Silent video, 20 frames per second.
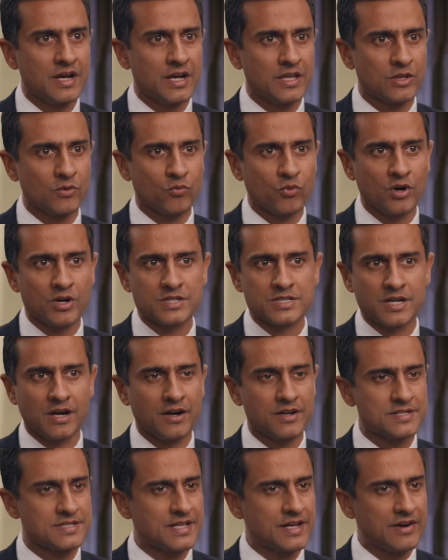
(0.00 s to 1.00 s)
in, in, the works.
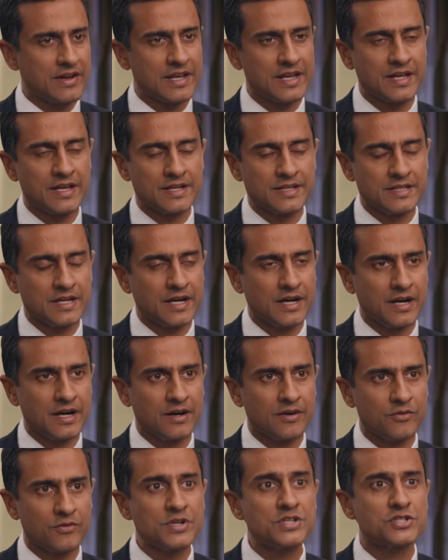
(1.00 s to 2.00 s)
Are, is there any
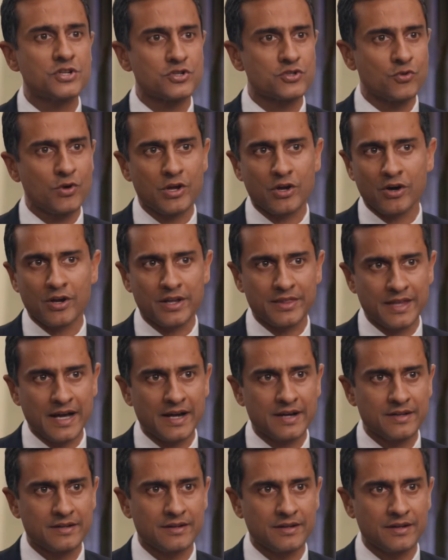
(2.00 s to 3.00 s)
uh, research going on in
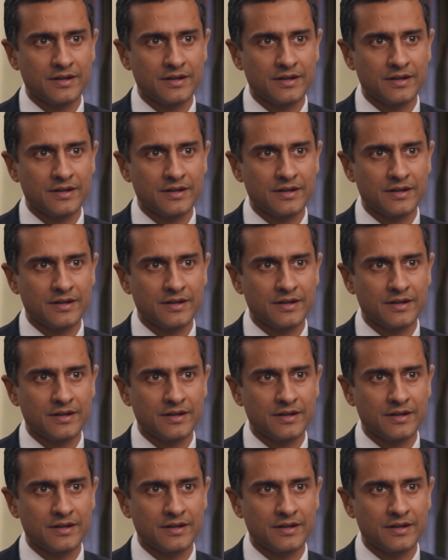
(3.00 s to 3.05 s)
that?